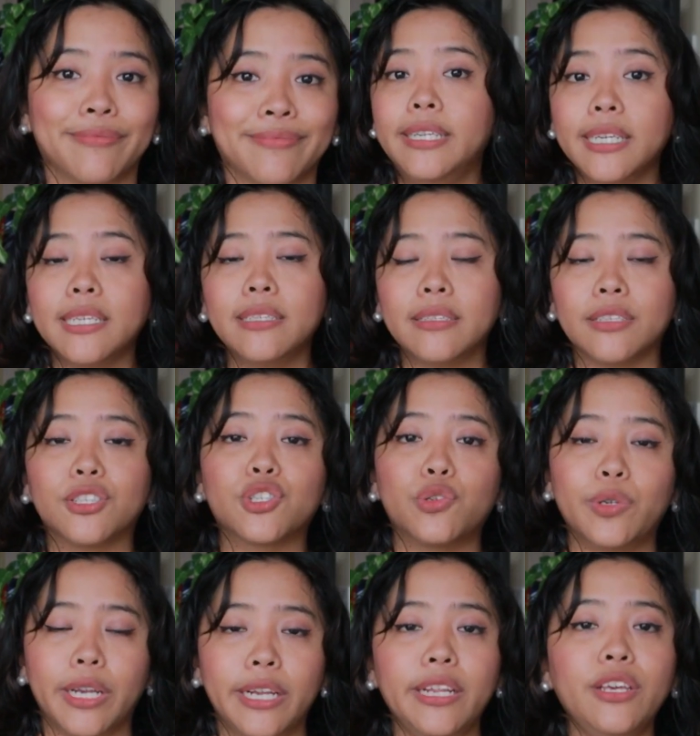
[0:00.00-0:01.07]
Next is
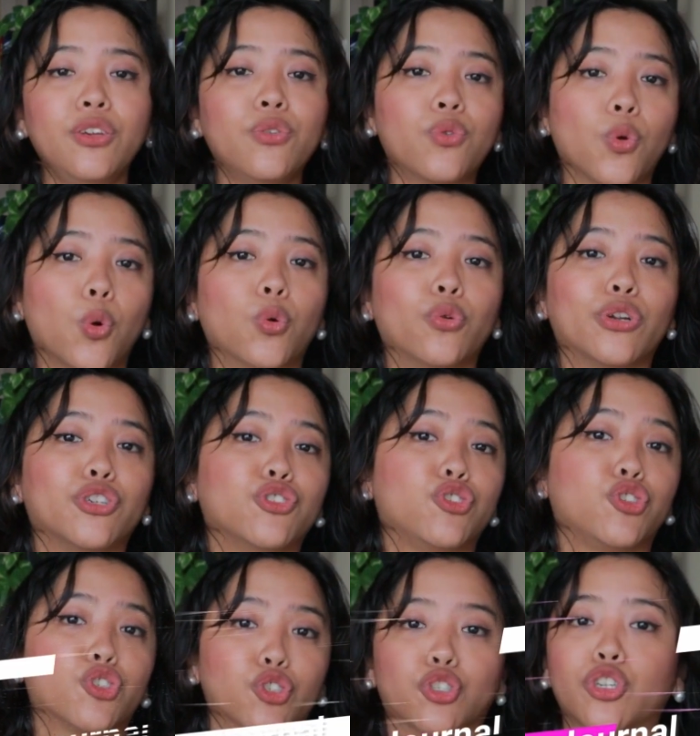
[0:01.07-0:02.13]
creating your own
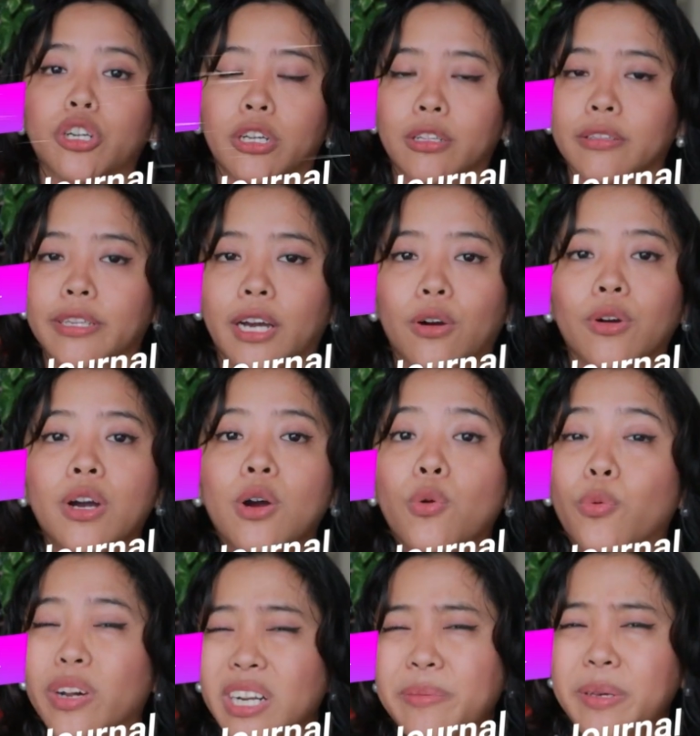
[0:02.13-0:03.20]
journal. Now,
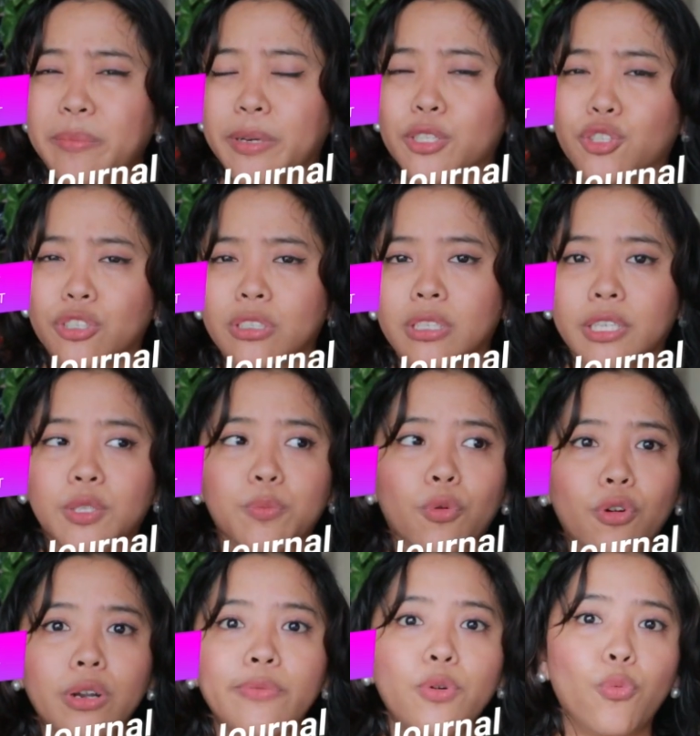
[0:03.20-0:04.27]
what I mean by journal is
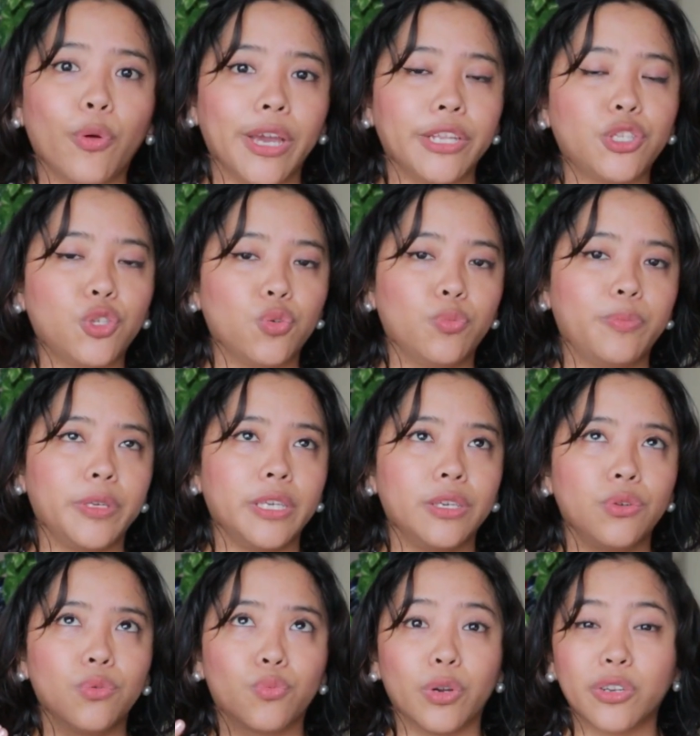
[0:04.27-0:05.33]
more of a way to
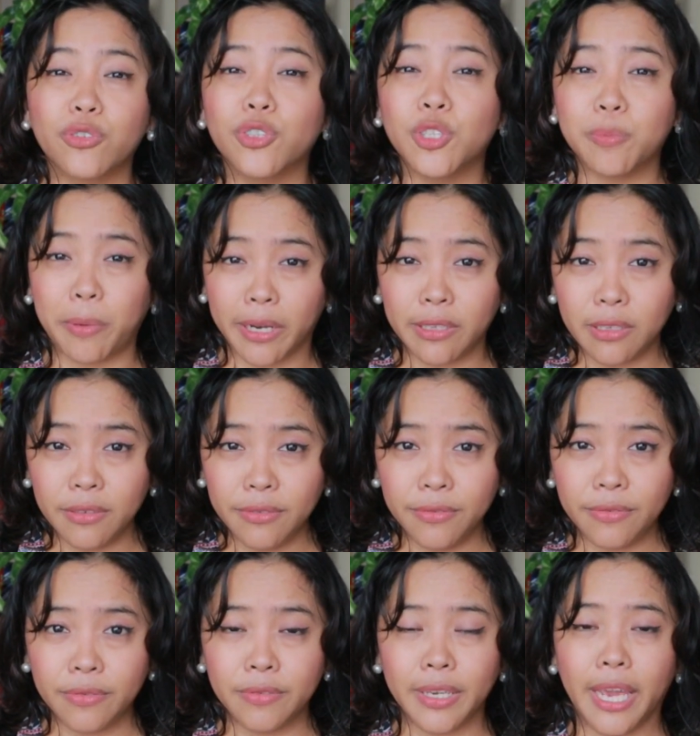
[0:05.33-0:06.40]
be
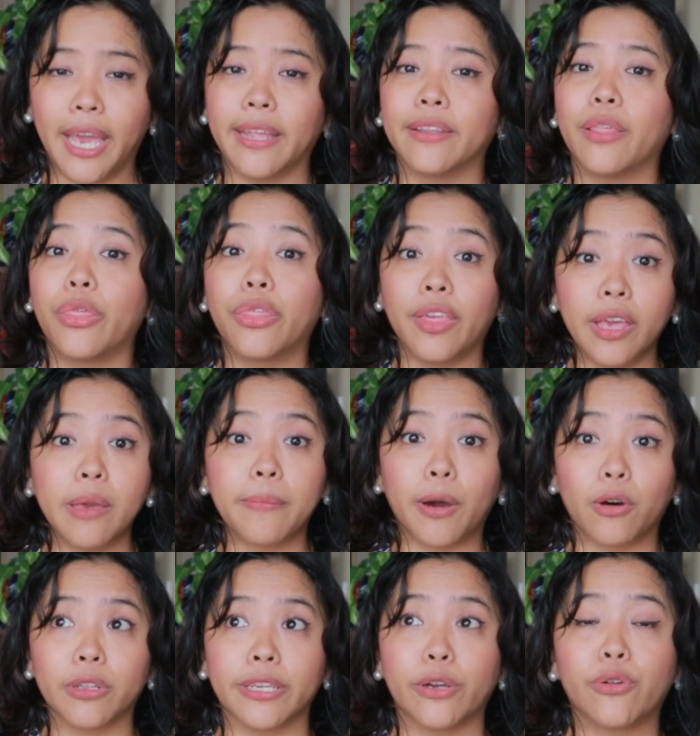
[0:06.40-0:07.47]
retrospective and think
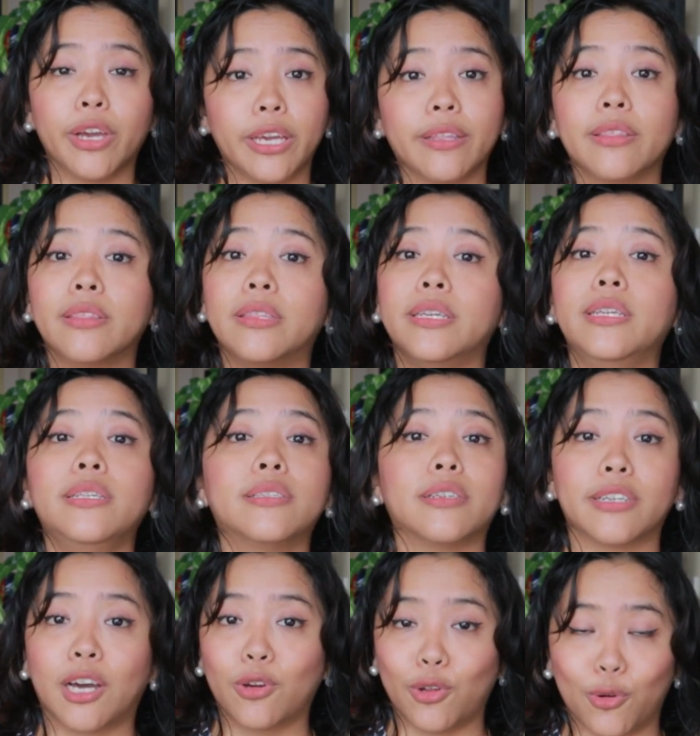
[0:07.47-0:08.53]
about okay, these are
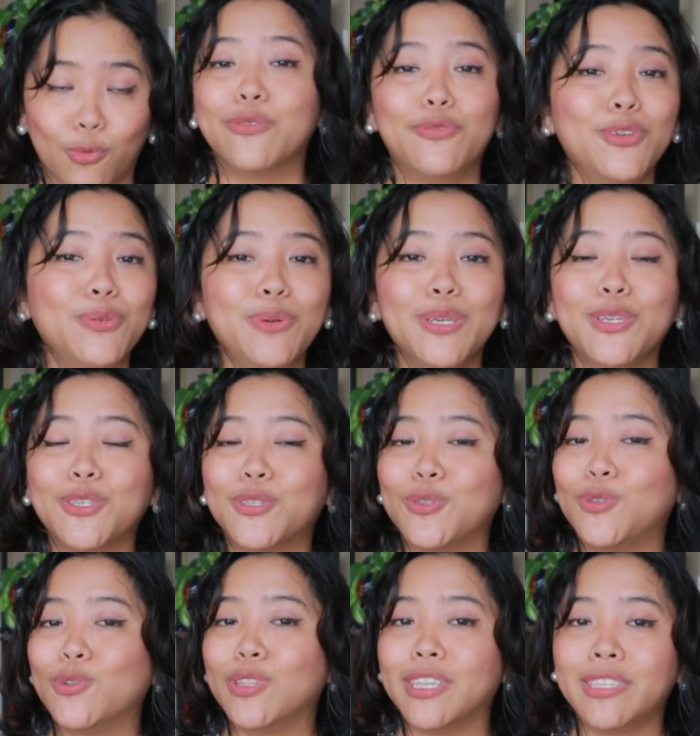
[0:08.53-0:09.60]
now, reviewing your
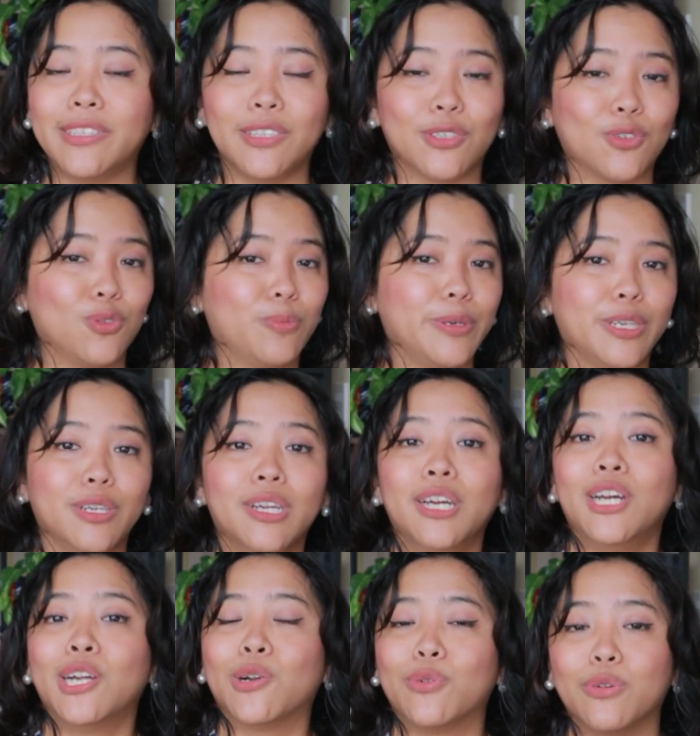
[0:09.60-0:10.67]
to-do list. This could be
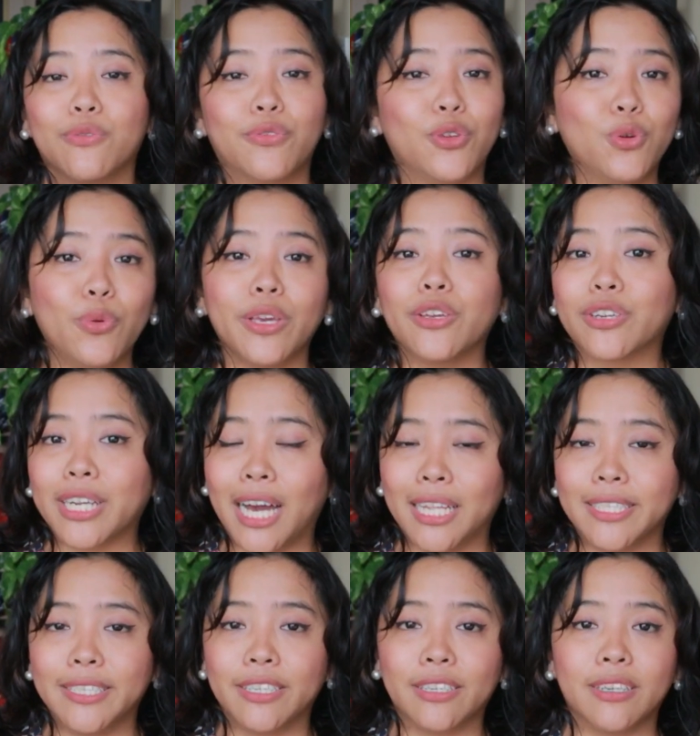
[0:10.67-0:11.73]
reviewing your
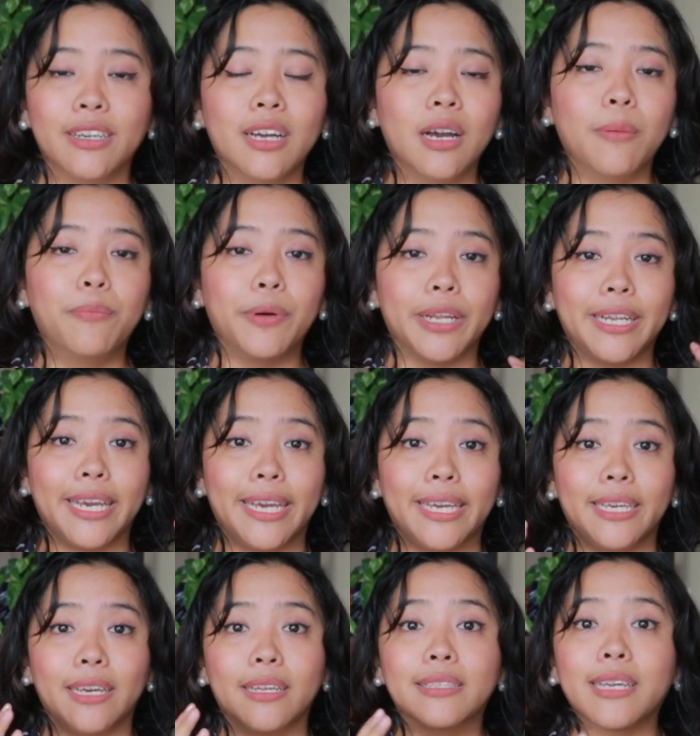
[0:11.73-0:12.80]
calendar, but
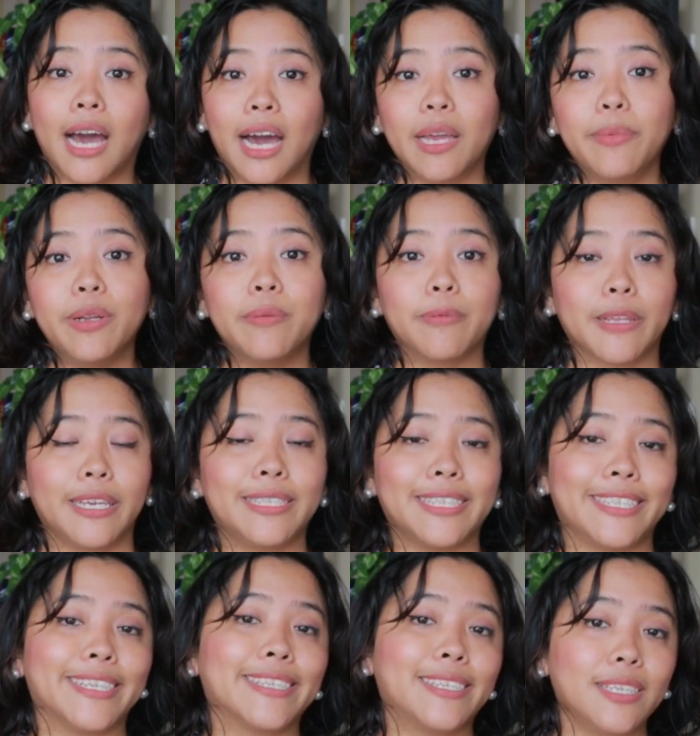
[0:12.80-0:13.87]
a time and a place
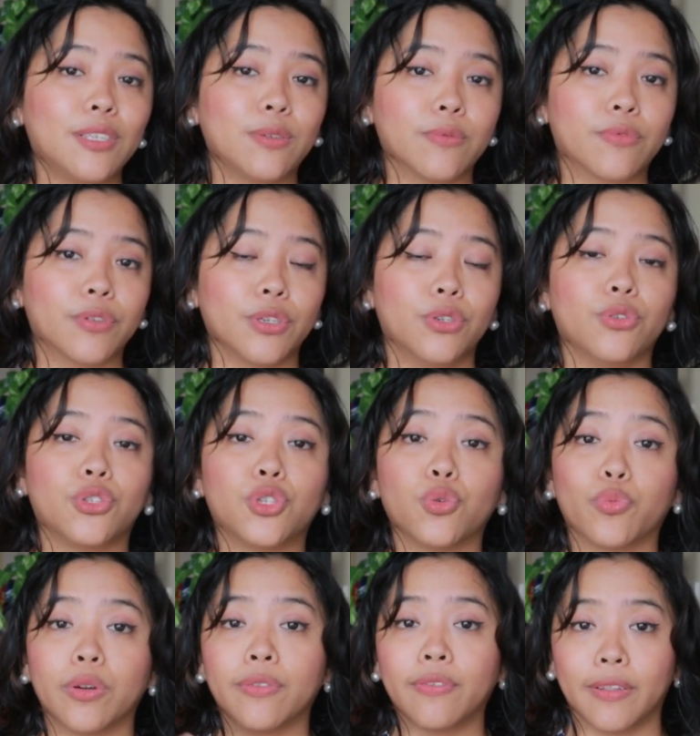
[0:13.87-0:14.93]
and a system for you to
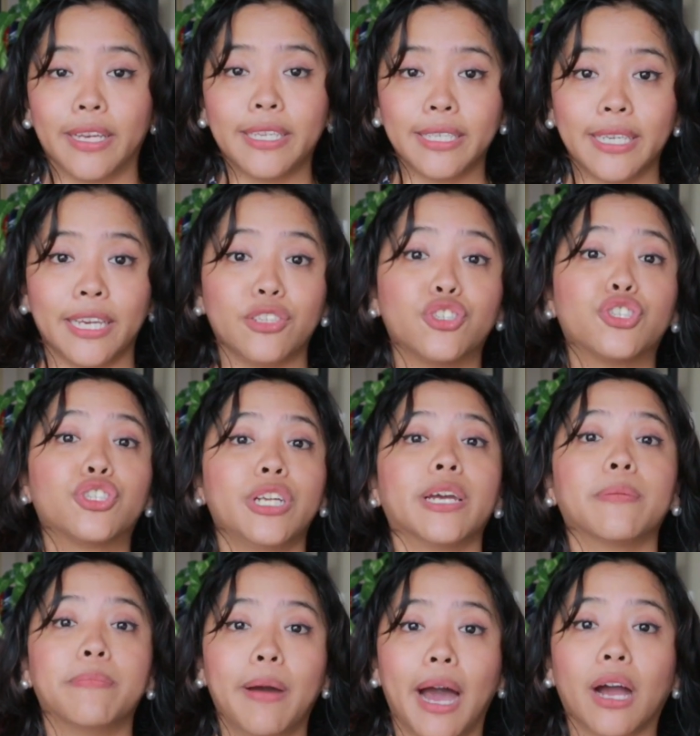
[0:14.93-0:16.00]
reflect and
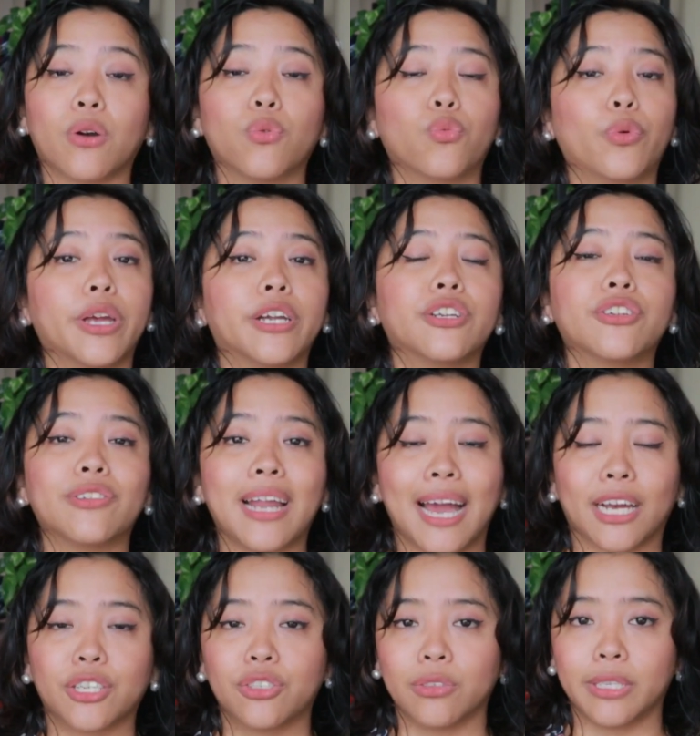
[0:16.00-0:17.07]
check back where you're
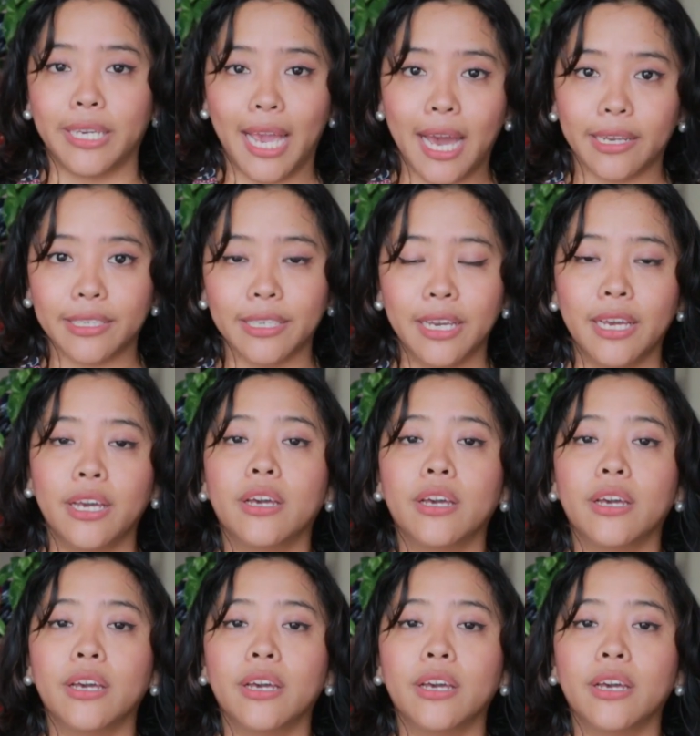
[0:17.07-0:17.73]
actually at.